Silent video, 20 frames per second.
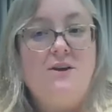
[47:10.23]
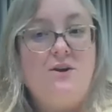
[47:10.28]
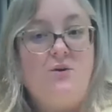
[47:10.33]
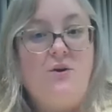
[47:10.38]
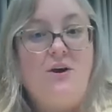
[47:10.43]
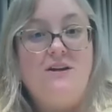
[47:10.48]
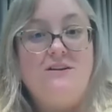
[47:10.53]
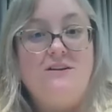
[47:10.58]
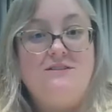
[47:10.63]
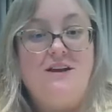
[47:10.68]

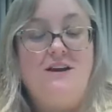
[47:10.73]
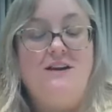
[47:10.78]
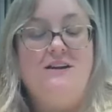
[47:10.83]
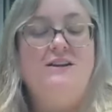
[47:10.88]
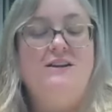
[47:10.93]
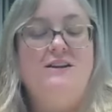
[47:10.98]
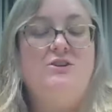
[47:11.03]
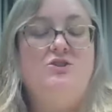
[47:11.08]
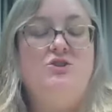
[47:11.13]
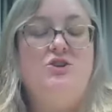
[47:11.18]
great
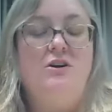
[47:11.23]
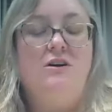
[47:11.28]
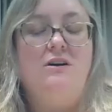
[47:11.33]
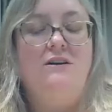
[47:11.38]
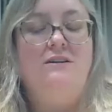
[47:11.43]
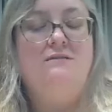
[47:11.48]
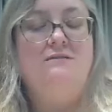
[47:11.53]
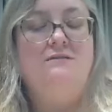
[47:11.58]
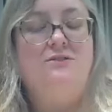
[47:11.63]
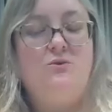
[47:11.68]
signage
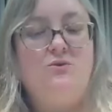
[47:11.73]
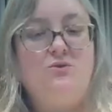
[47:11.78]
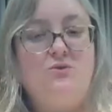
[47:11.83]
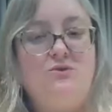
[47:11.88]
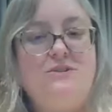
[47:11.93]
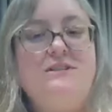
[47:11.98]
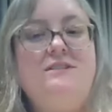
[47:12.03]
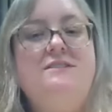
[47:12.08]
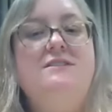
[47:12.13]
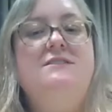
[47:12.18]
on social
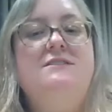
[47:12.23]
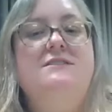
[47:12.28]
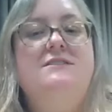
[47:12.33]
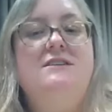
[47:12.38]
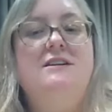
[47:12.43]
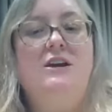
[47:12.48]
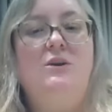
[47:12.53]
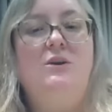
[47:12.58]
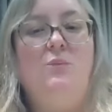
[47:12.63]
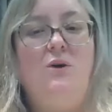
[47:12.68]

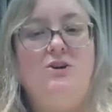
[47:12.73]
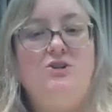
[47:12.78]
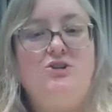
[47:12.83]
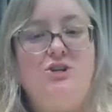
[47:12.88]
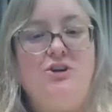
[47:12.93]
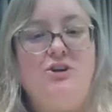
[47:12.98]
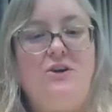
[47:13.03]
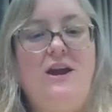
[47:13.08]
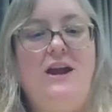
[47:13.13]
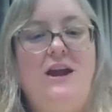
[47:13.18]
distancing and
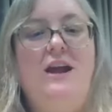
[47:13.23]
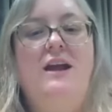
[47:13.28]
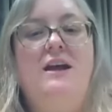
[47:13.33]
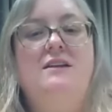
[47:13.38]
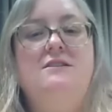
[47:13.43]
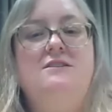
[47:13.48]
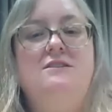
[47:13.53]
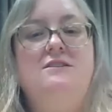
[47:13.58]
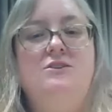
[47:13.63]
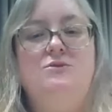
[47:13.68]
washing your
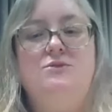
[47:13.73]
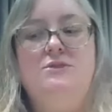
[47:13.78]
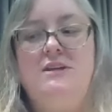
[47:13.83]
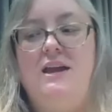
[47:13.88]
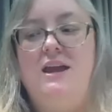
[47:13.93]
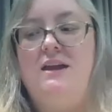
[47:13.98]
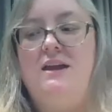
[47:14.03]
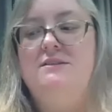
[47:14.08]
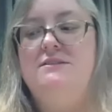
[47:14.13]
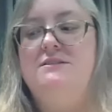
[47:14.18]
hand and using
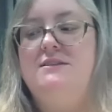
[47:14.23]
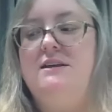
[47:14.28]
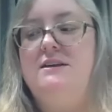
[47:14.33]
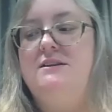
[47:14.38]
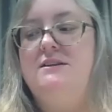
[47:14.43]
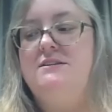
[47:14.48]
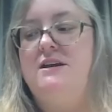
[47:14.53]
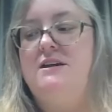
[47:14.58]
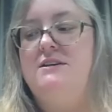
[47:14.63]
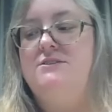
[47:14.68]
hand
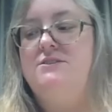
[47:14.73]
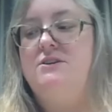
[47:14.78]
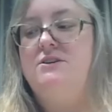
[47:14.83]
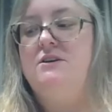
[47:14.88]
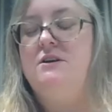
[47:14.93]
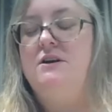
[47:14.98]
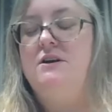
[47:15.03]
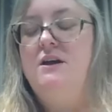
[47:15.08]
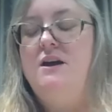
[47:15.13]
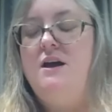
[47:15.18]
sanitizer.